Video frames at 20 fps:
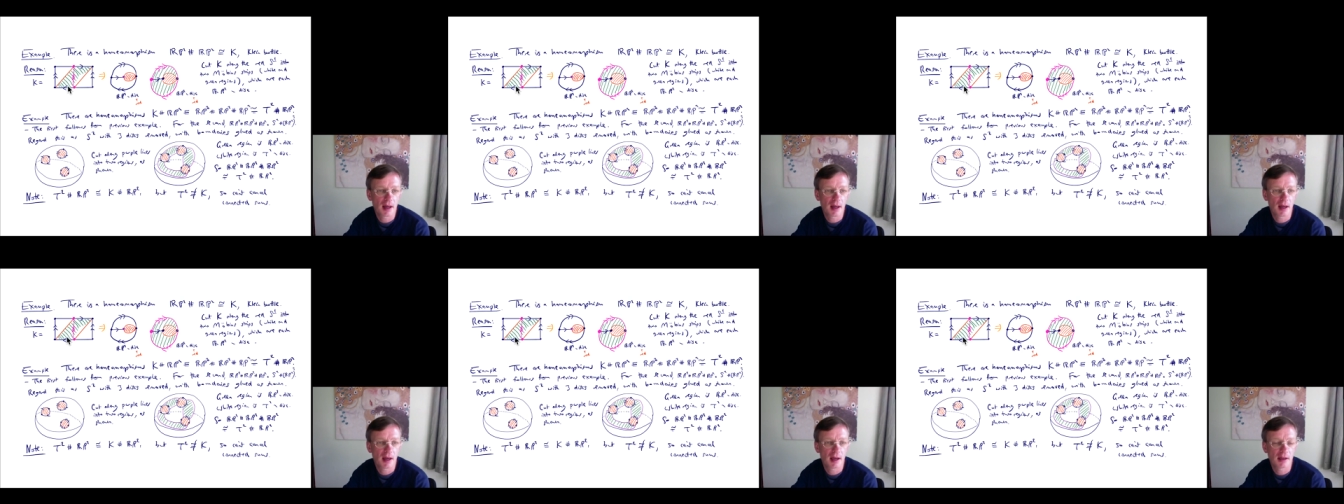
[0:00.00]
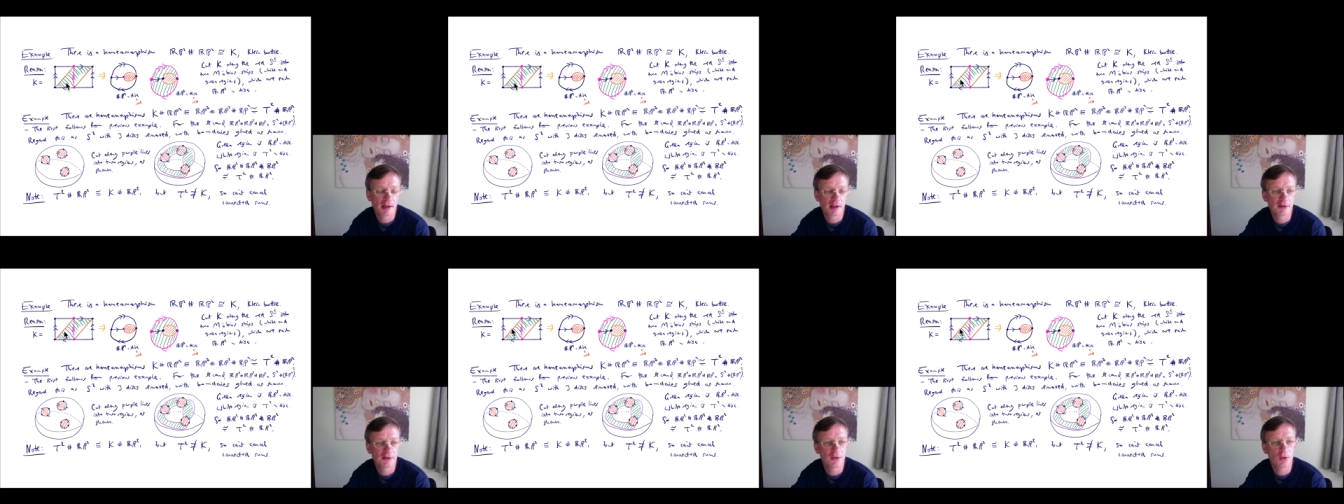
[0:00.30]
uh,
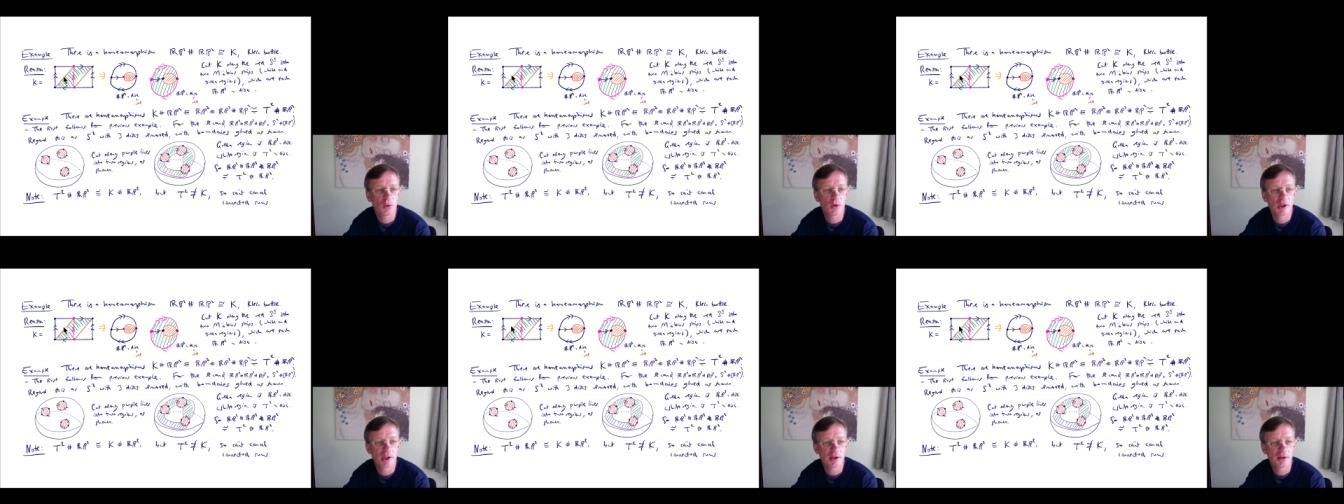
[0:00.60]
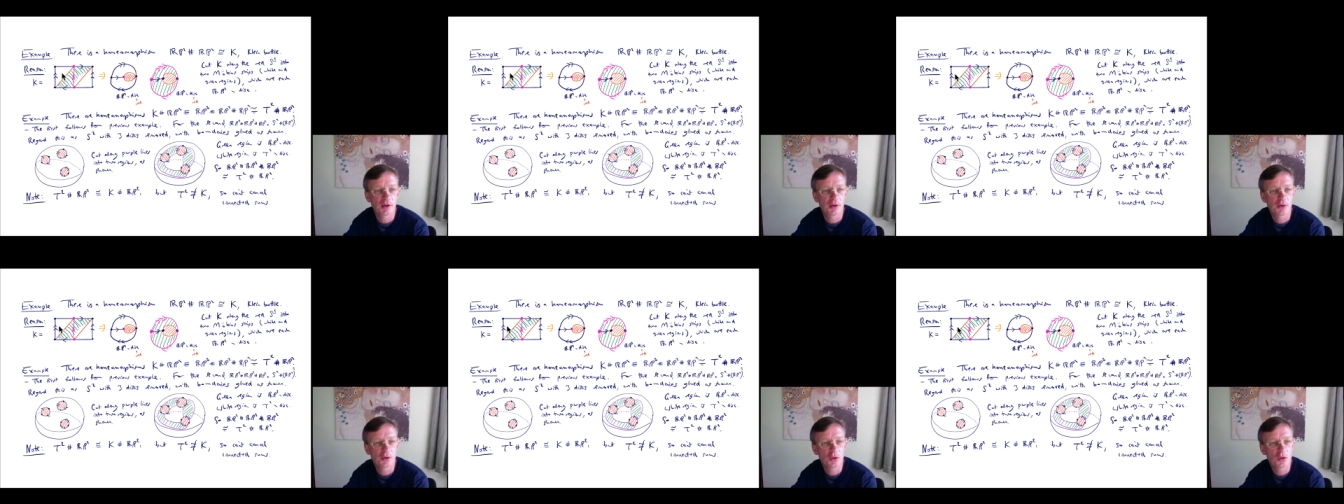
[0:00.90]
and it's fallen
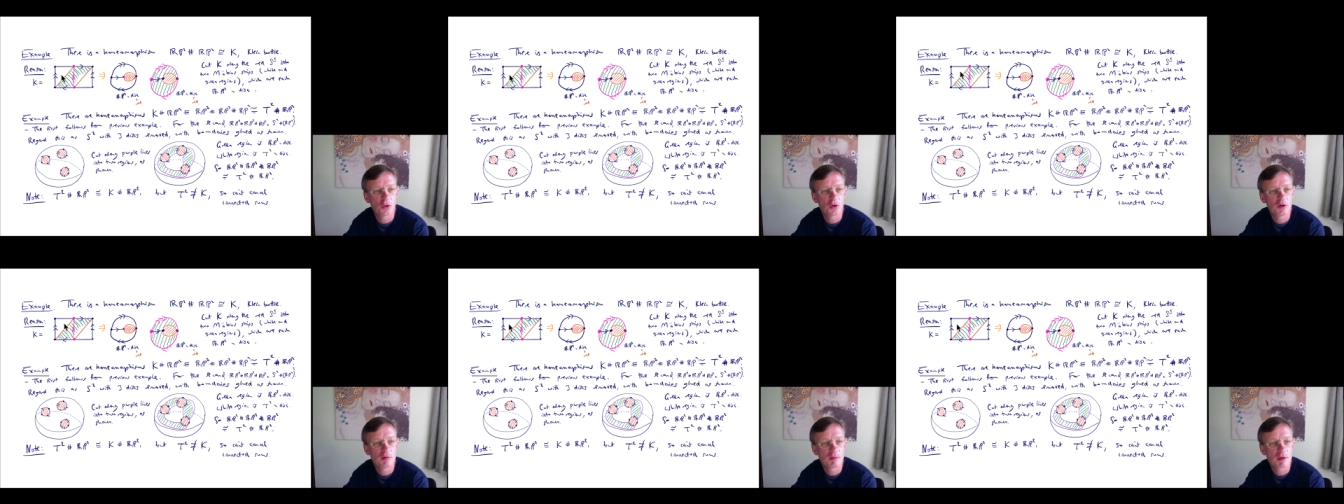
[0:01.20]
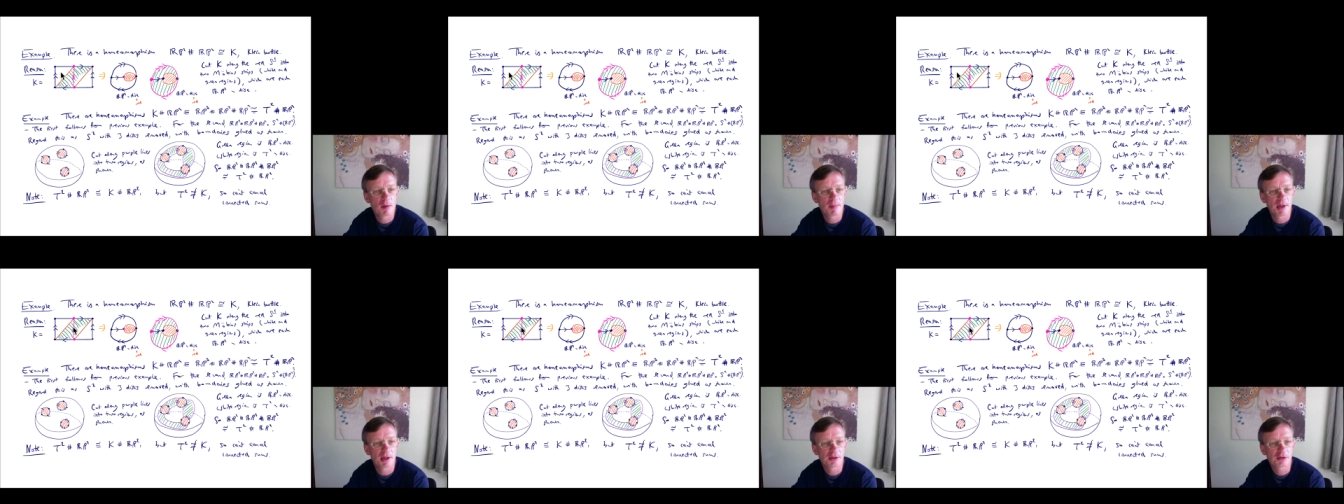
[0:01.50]
into two
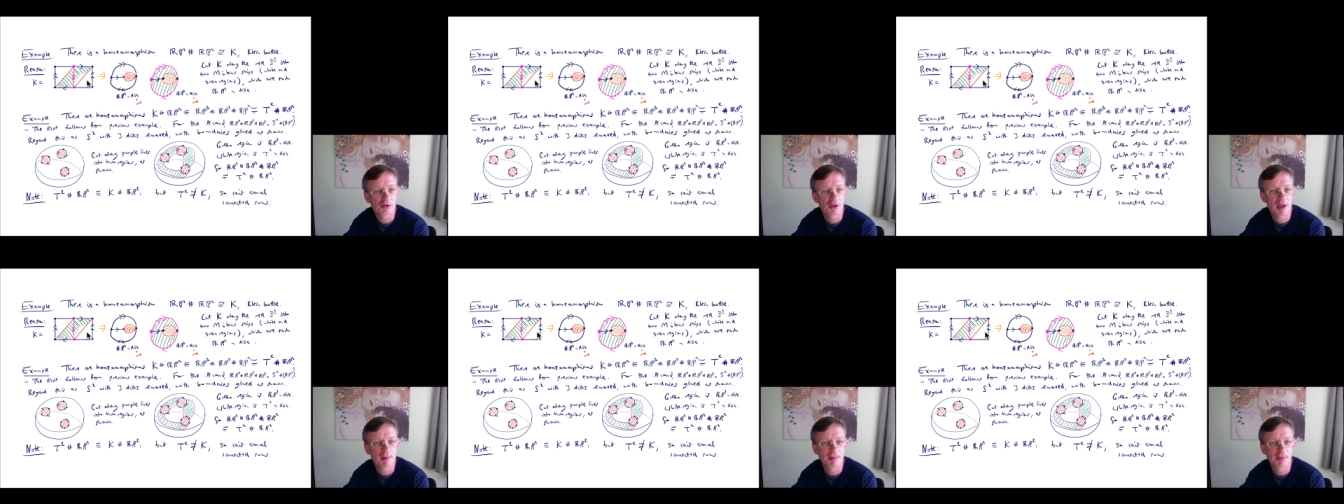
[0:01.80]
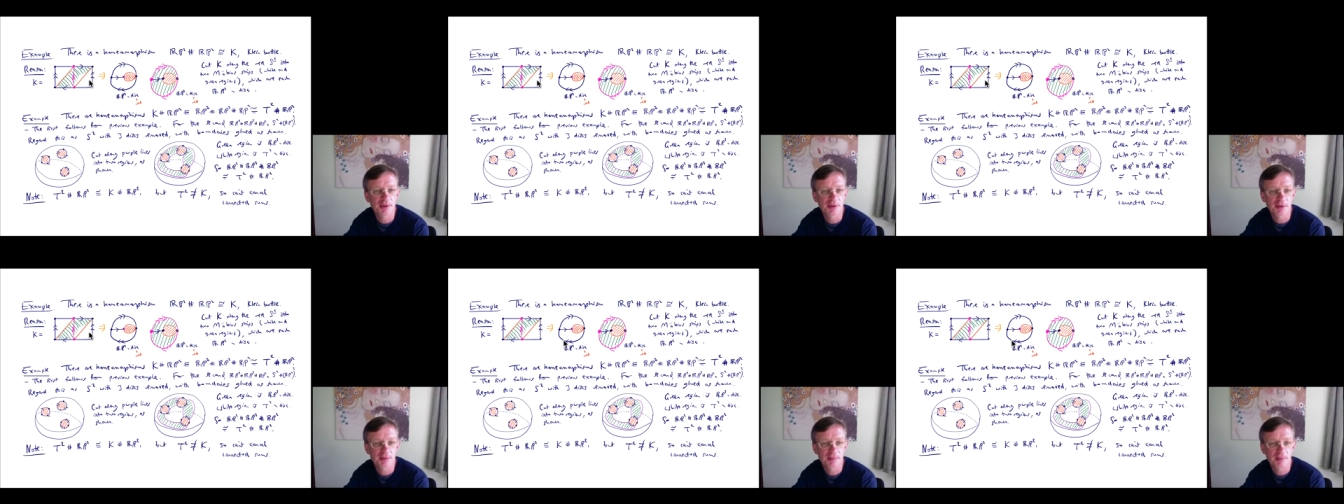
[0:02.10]
Möbius
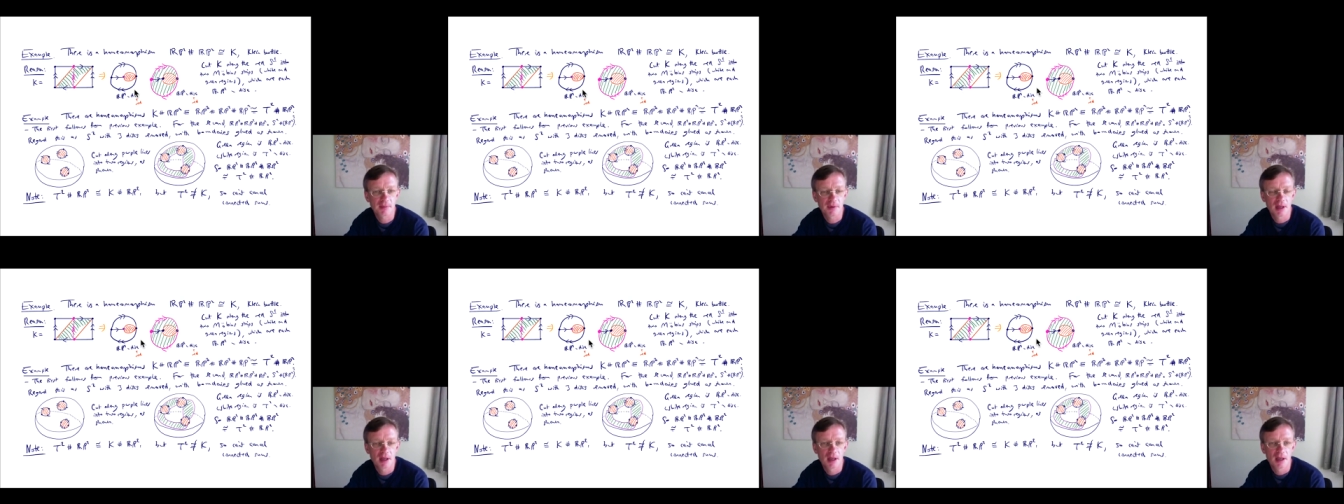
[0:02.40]
strips.